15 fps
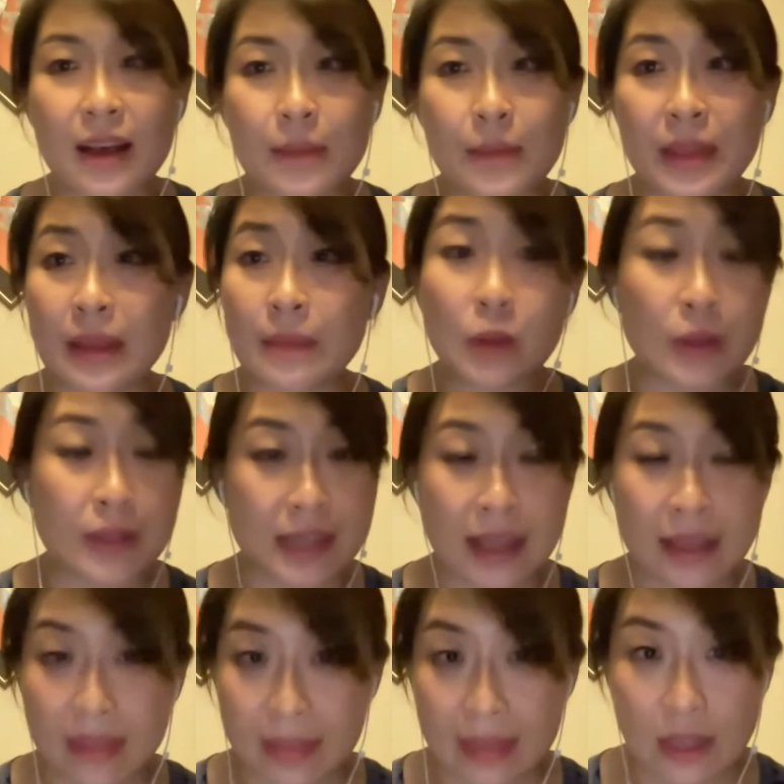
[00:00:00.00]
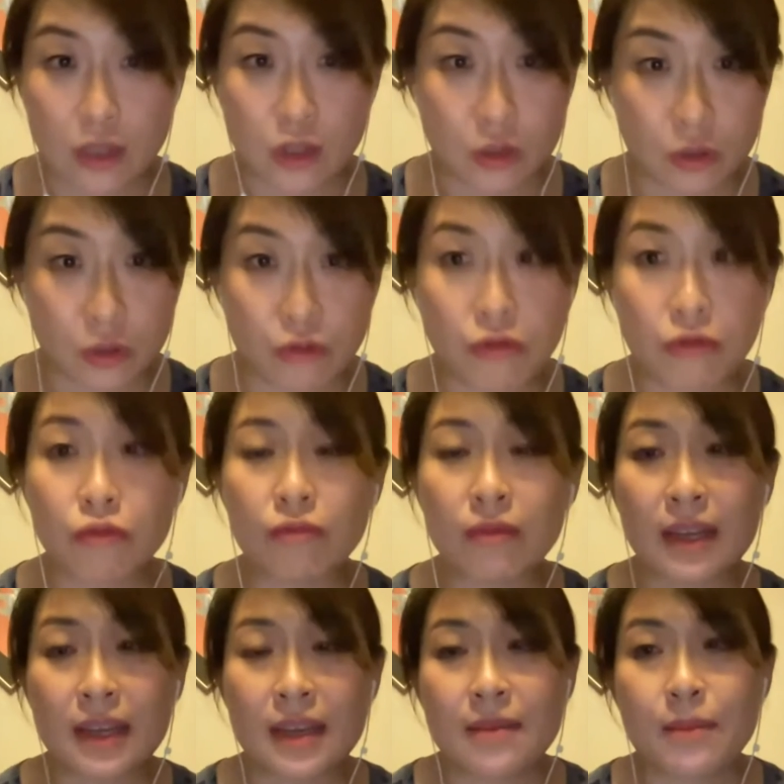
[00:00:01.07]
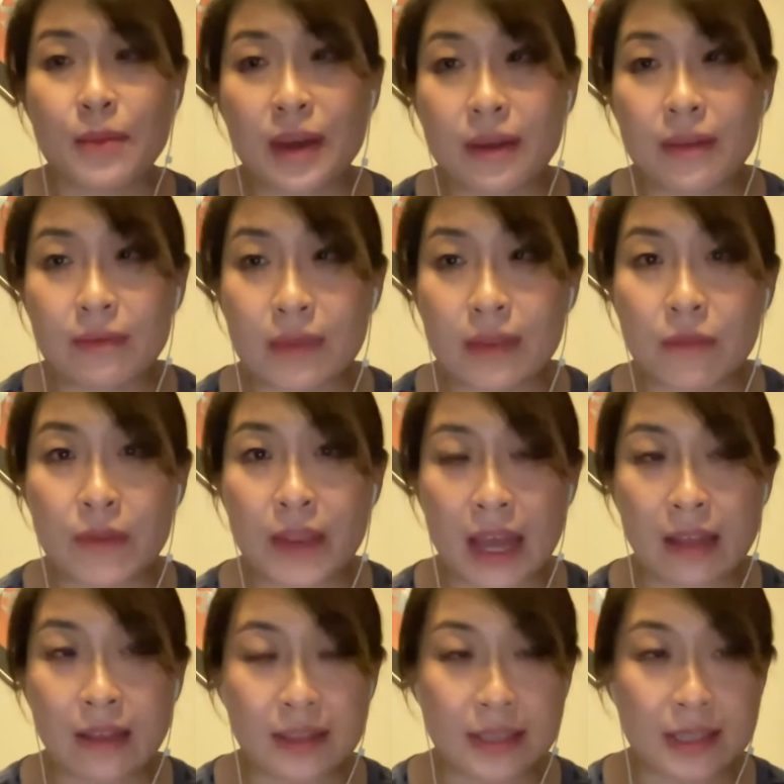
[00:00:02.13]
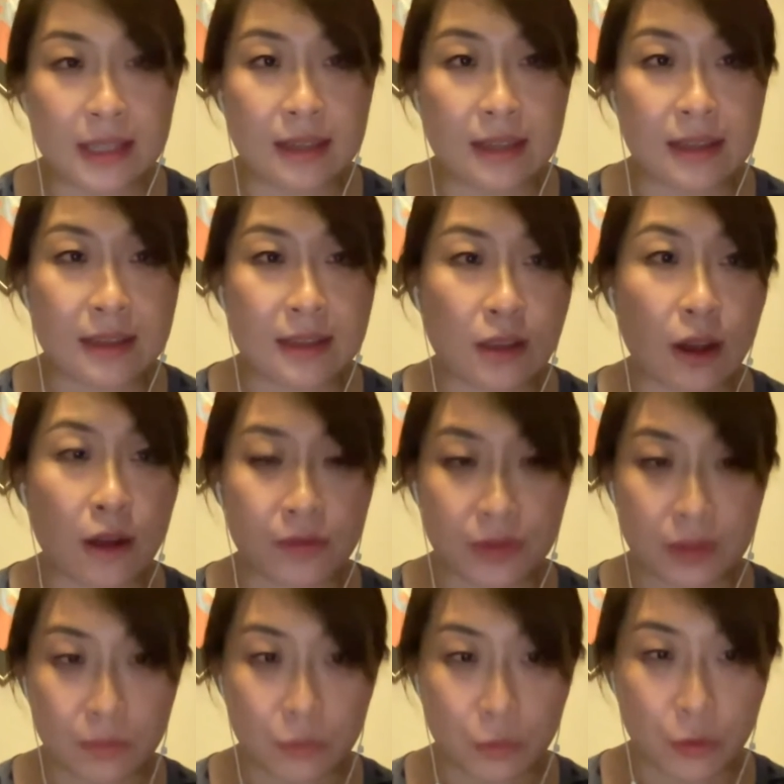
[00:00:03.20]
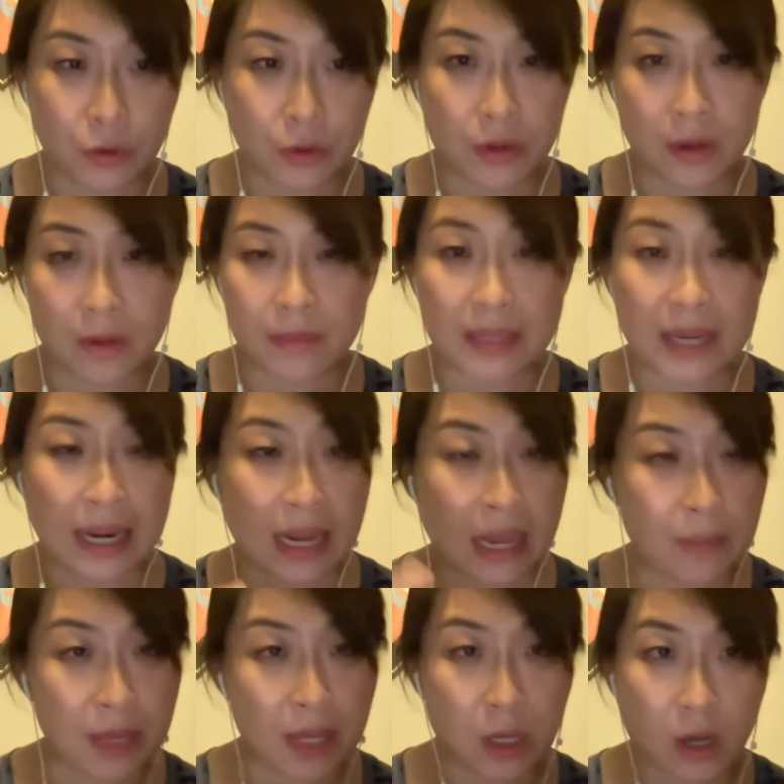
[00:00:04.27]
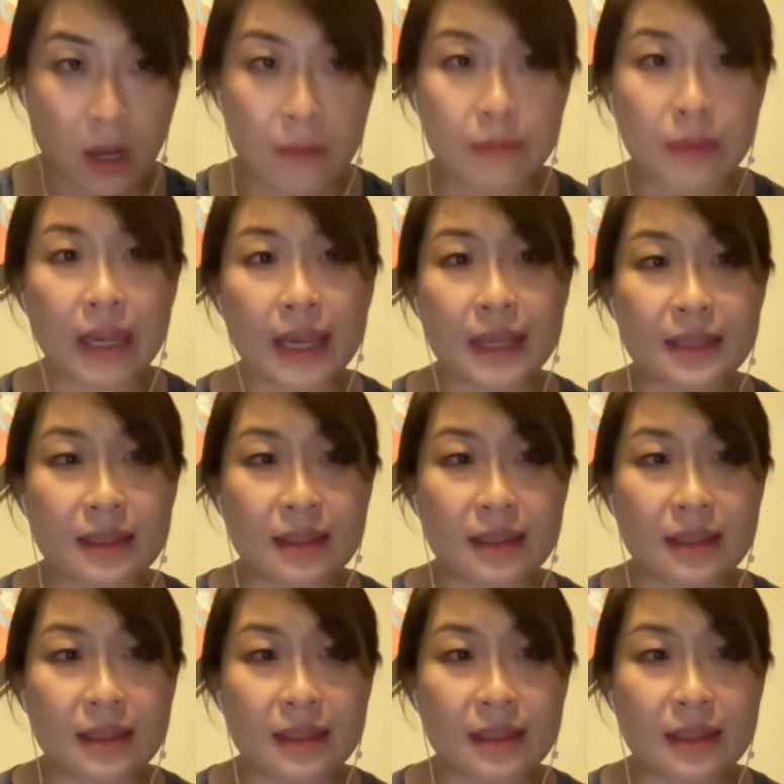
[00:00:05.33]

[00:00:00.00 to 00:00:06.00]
And I'm not saying that that's not true, but the reality is often more dynamic and complex.